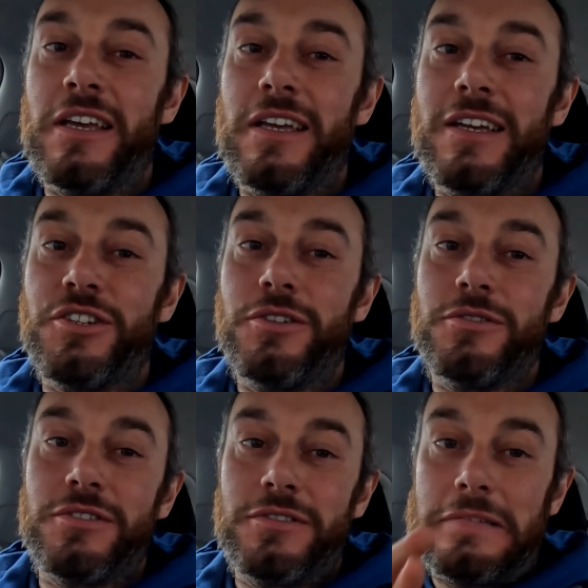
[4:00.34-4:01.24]
any
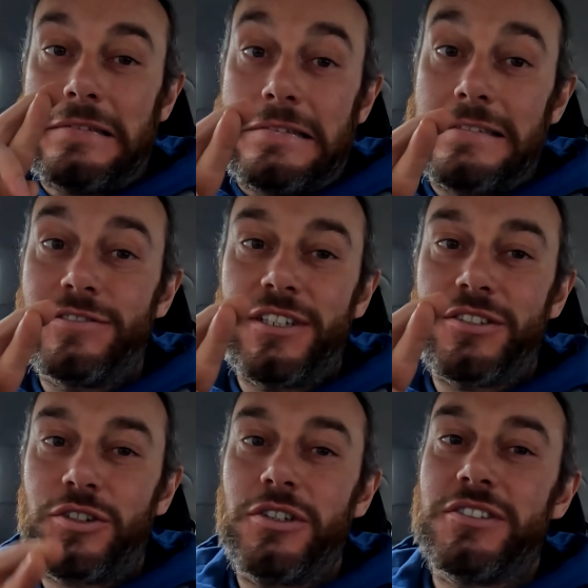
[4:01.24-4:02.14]
issues.
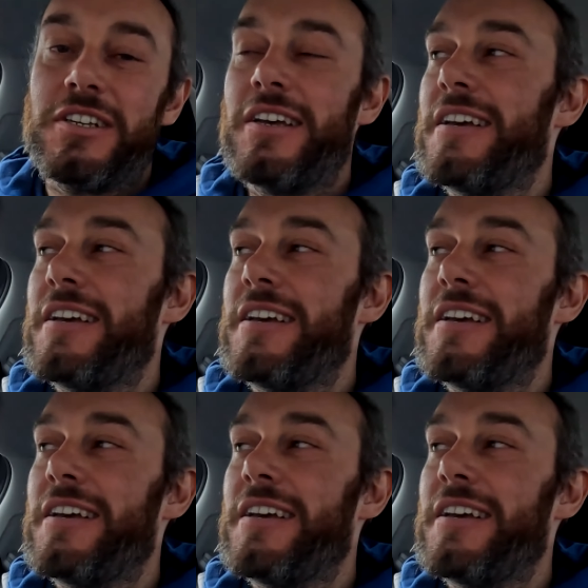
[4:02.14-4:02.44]
Fingers crossed.